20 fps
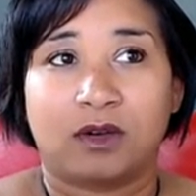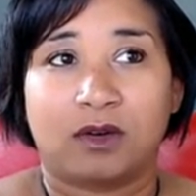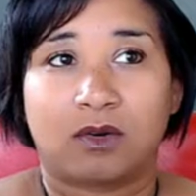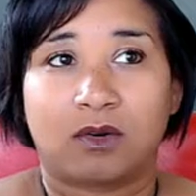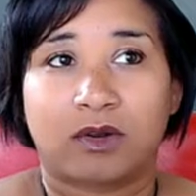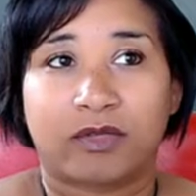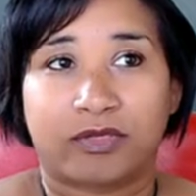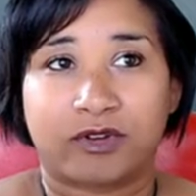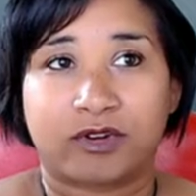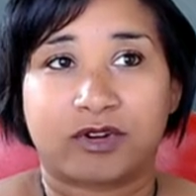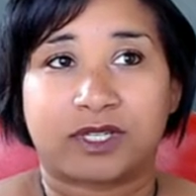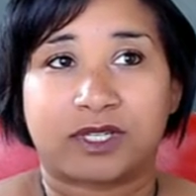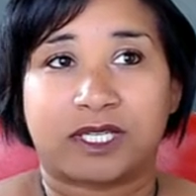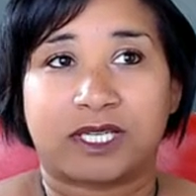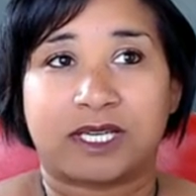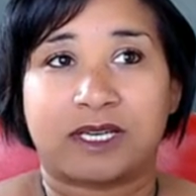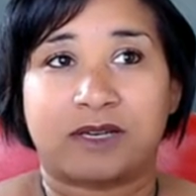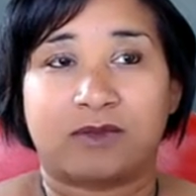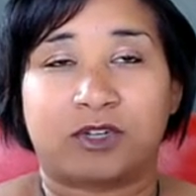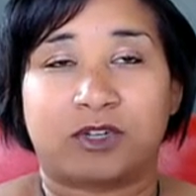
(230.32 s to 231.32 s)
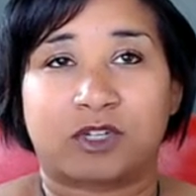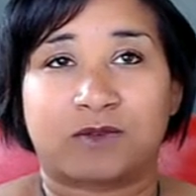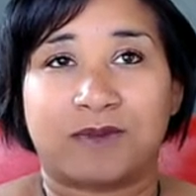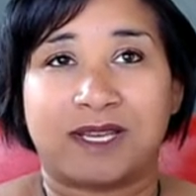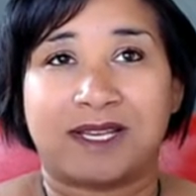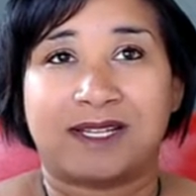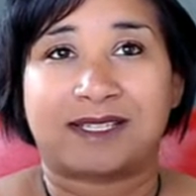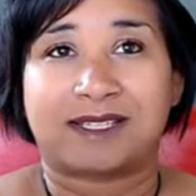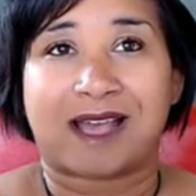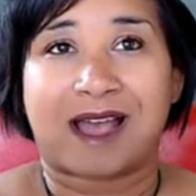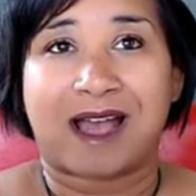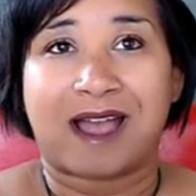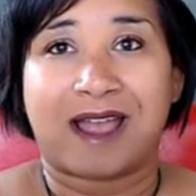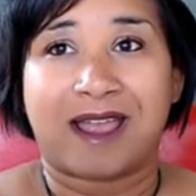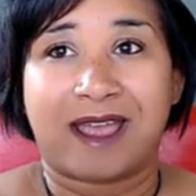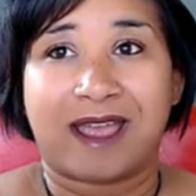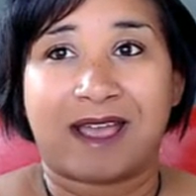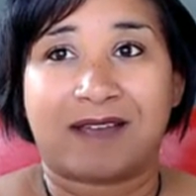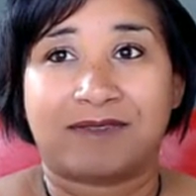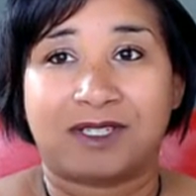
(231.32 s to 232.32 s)
or 13, which means I
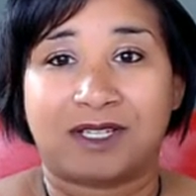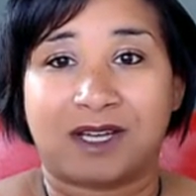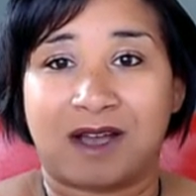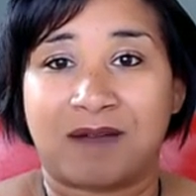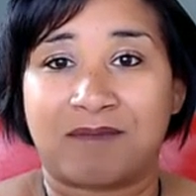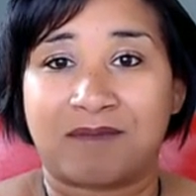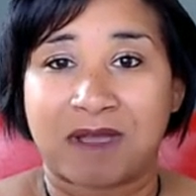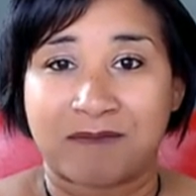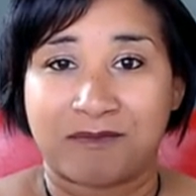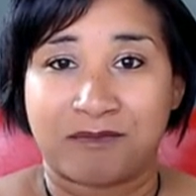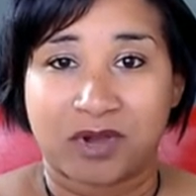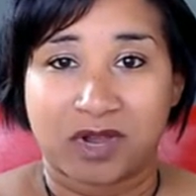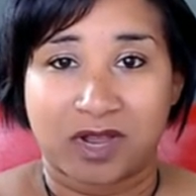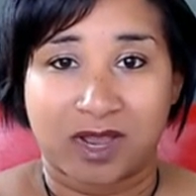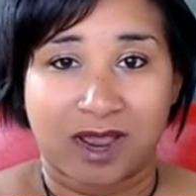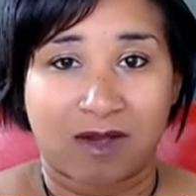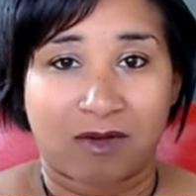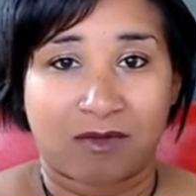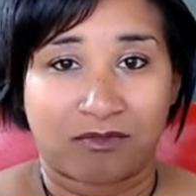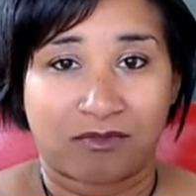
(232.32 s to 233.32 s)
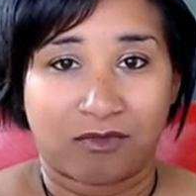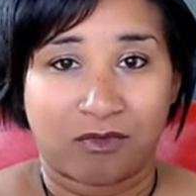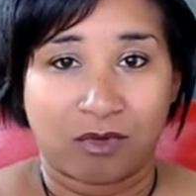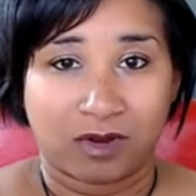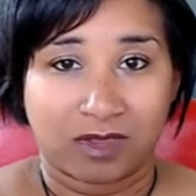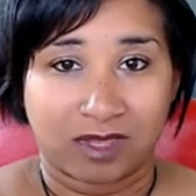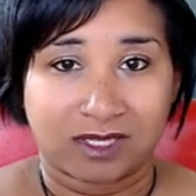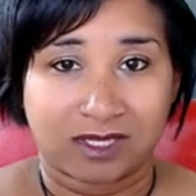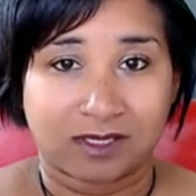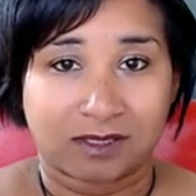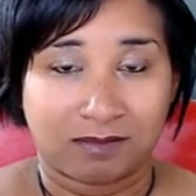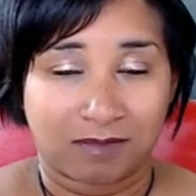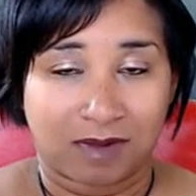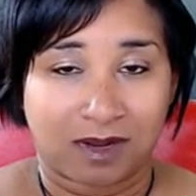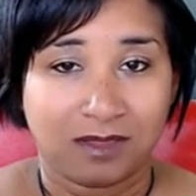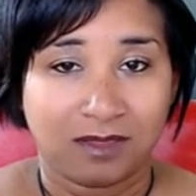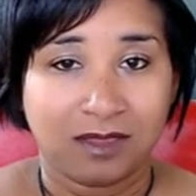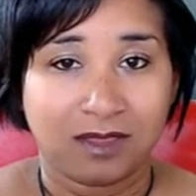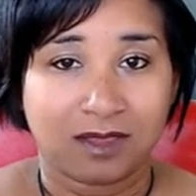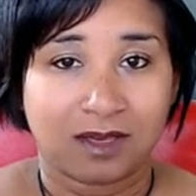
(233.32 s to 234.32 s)
have to up my book count for this
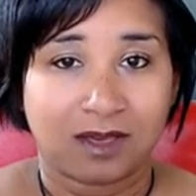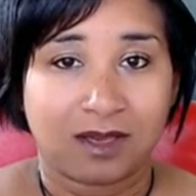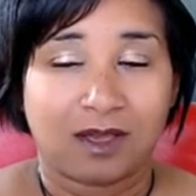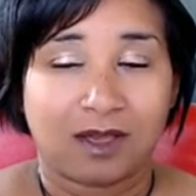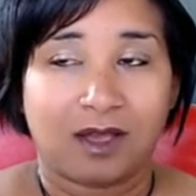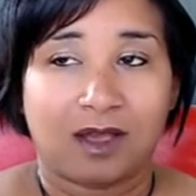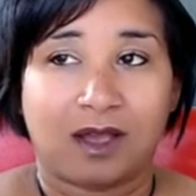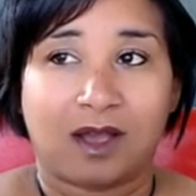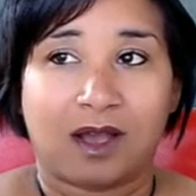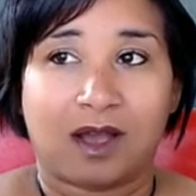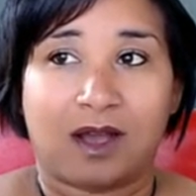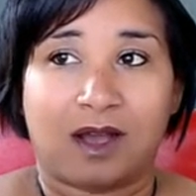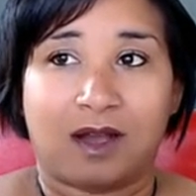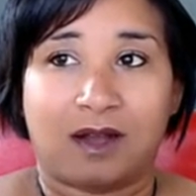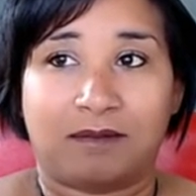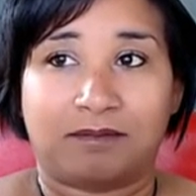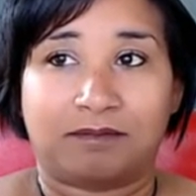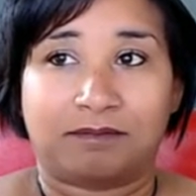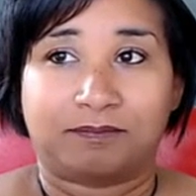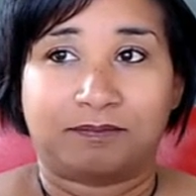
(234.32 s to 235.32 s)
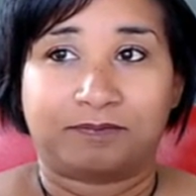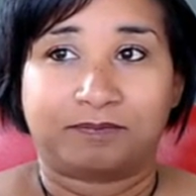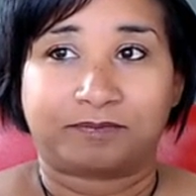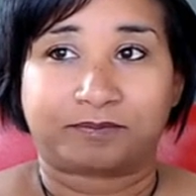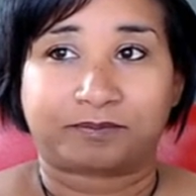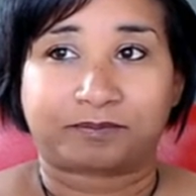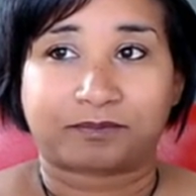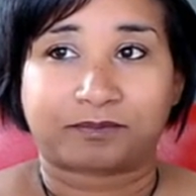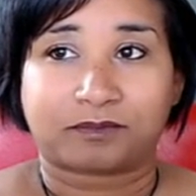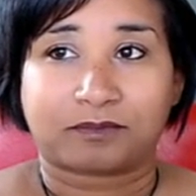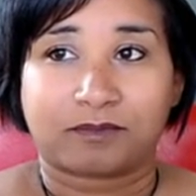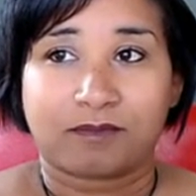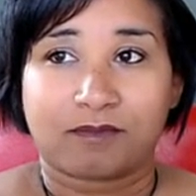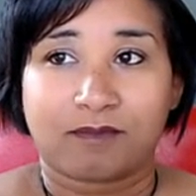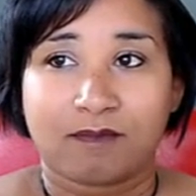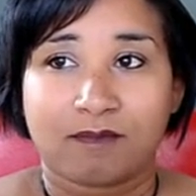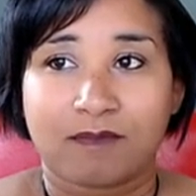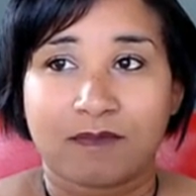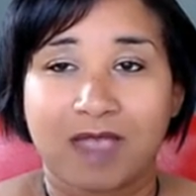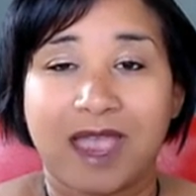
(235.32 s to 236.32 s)
month. And
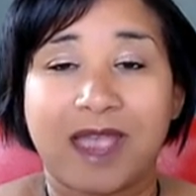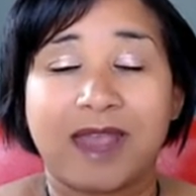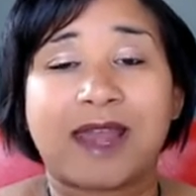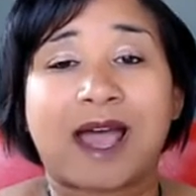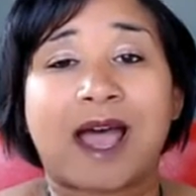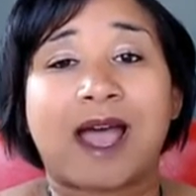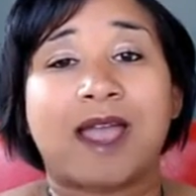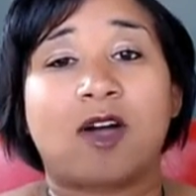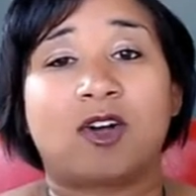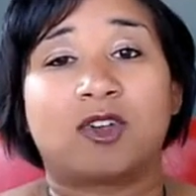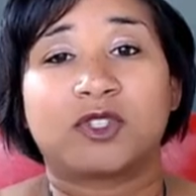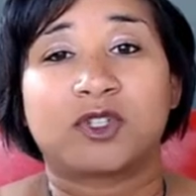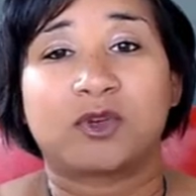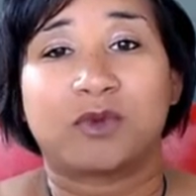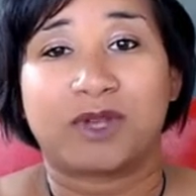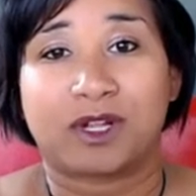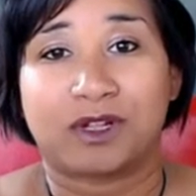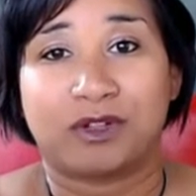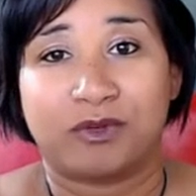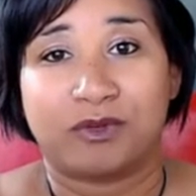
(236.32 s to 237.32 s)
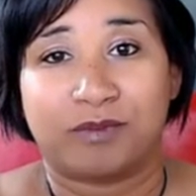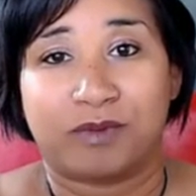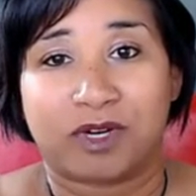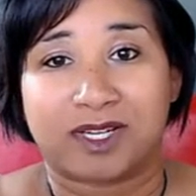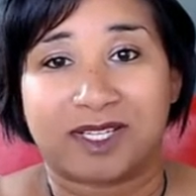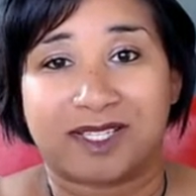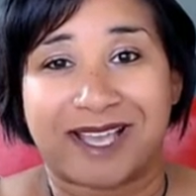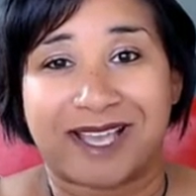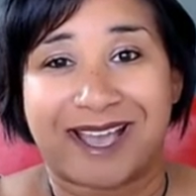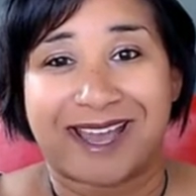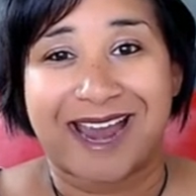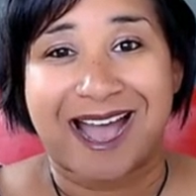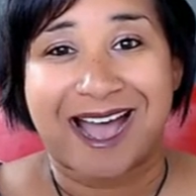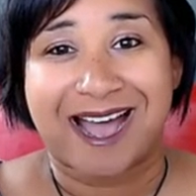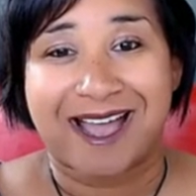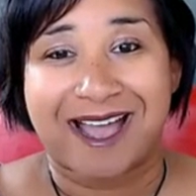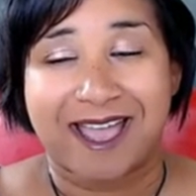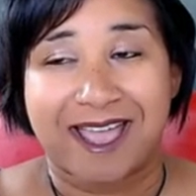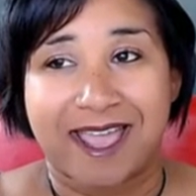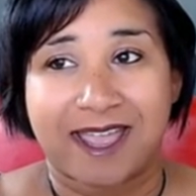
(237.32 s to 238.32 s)
I also include books that
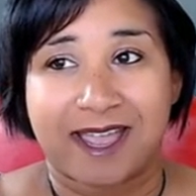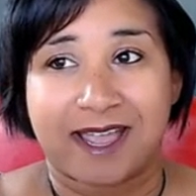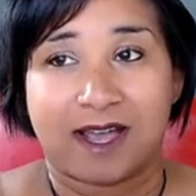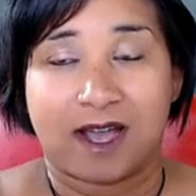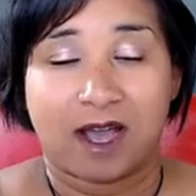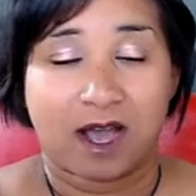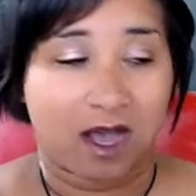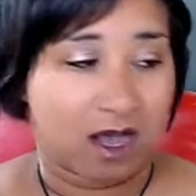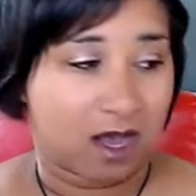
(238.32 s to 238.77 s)
I